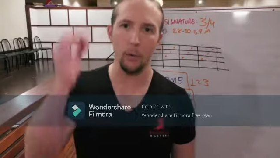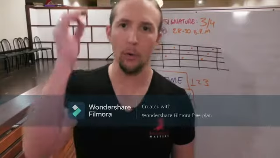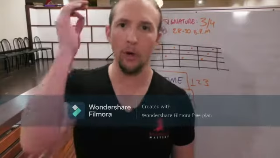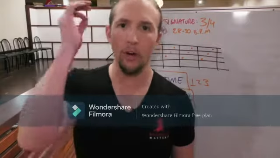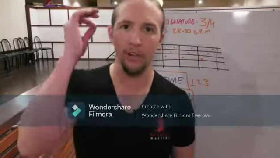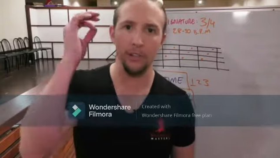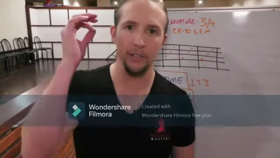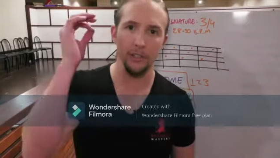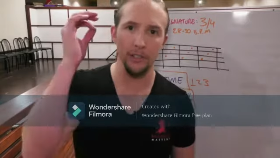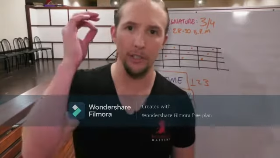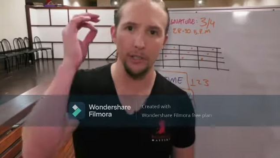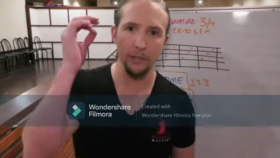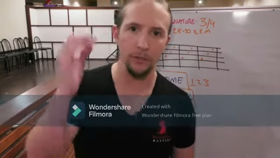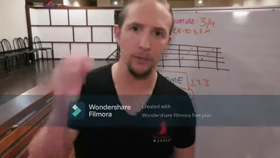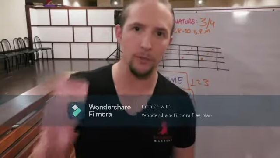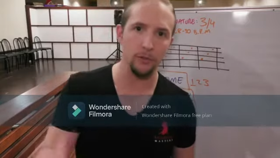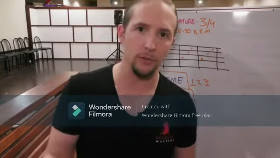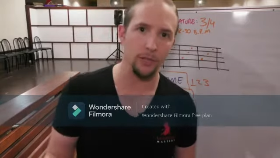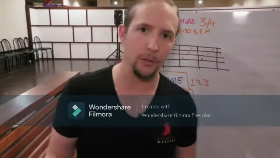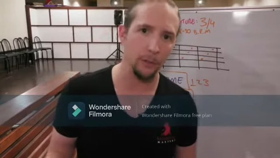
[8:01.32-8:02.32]
1, 2,
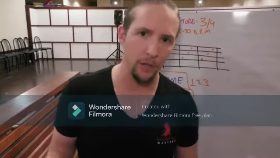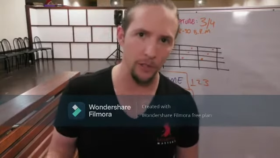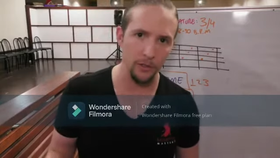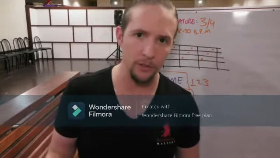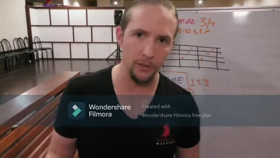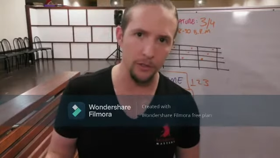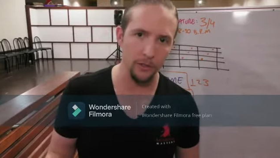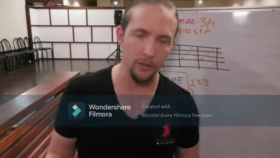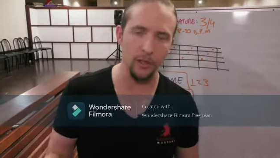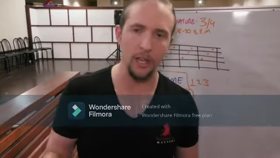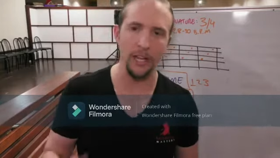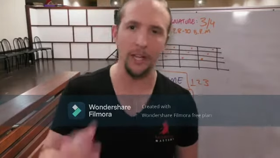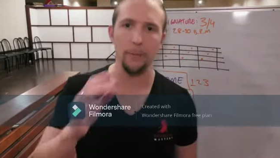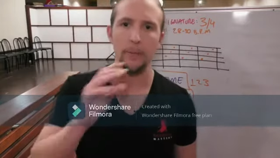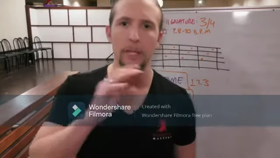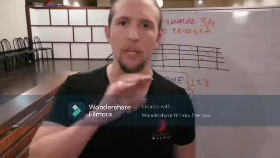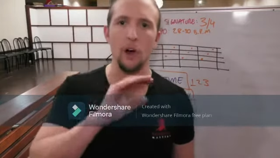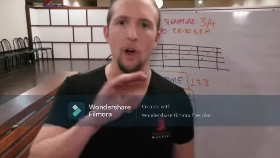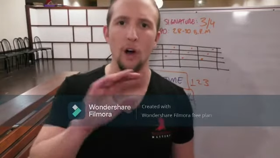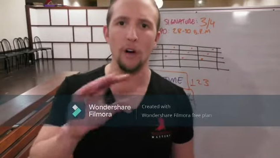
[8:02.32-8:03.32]
3, 1, 2, like it'll
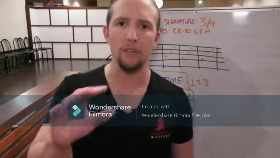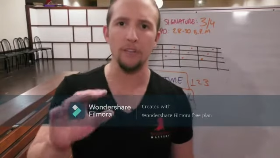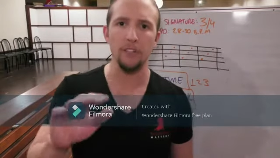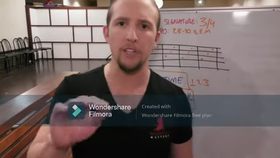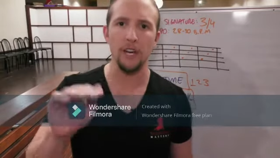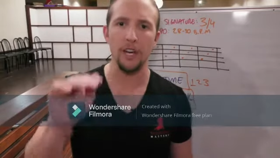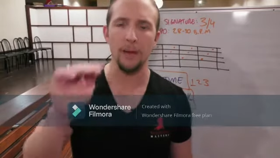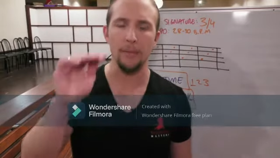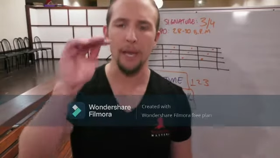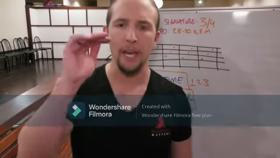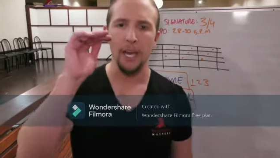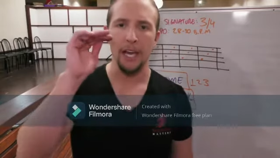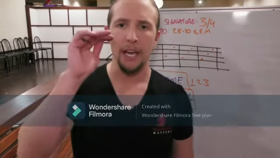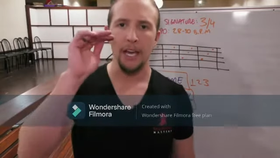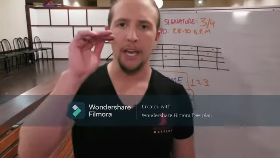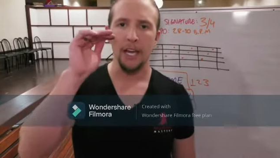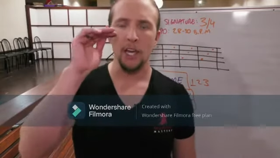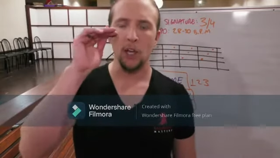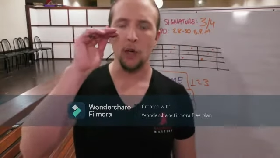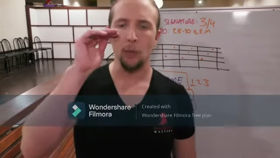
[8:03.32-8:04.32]
be off time,
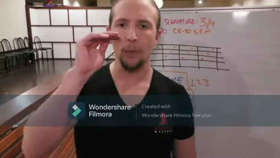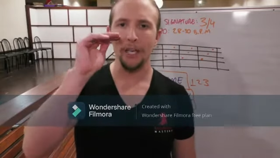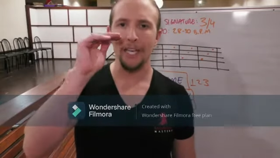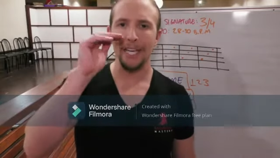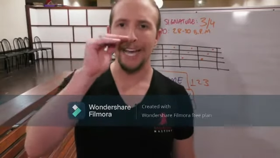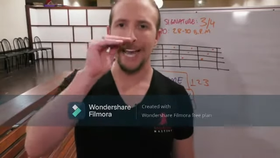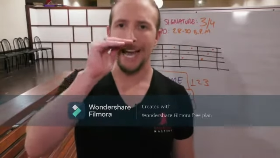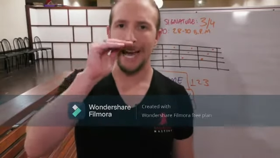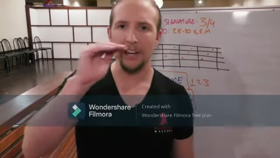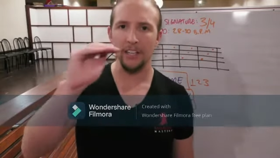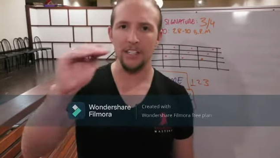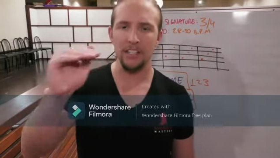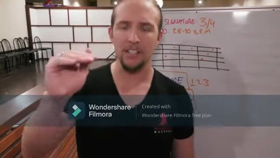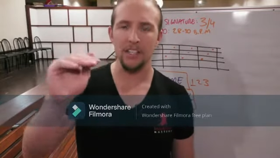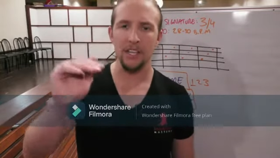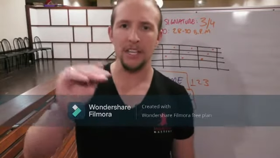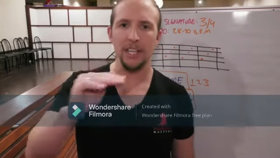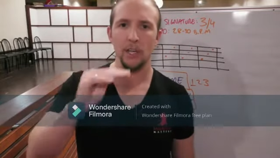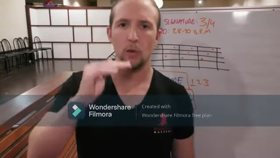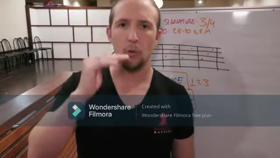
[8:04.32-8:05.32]
it'll be out of
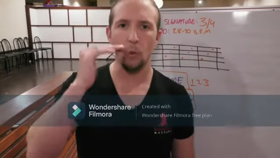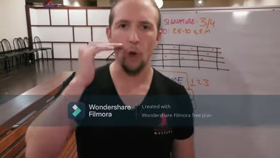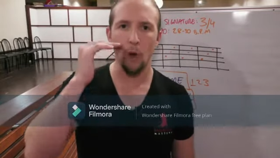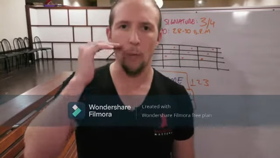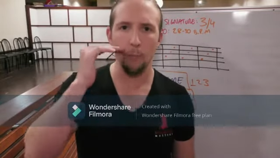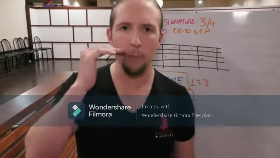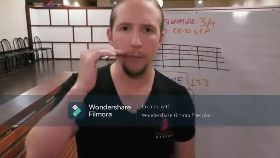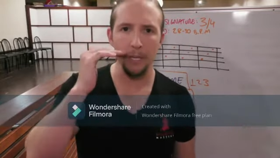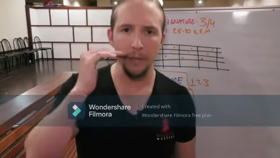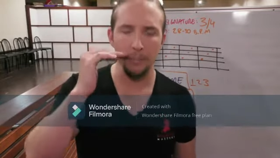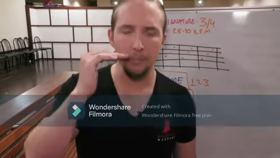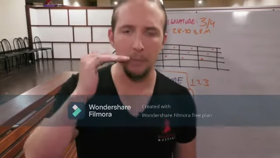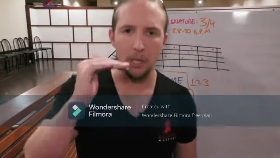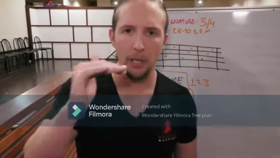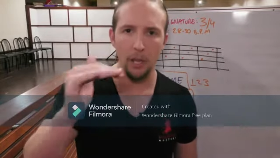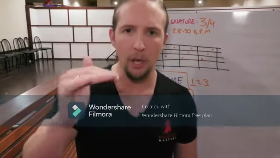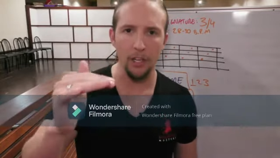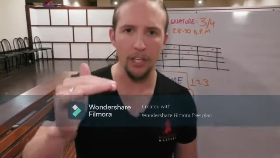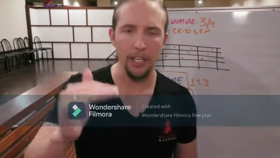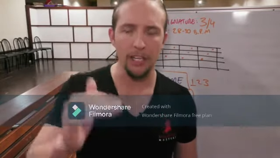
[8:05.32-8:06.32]
sync, and it won't be
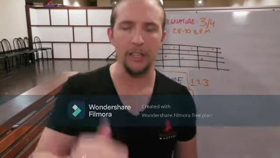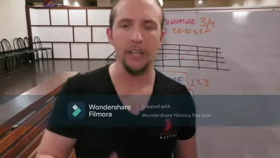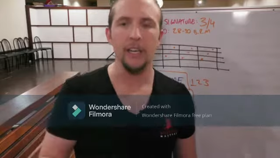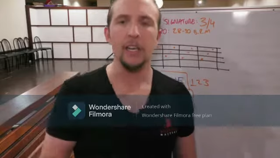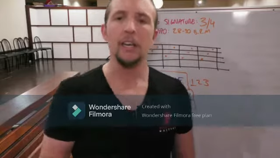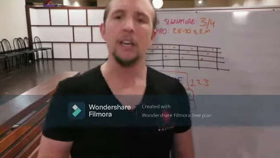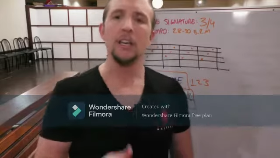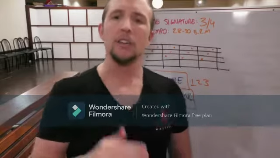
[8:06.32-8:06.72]
melodic.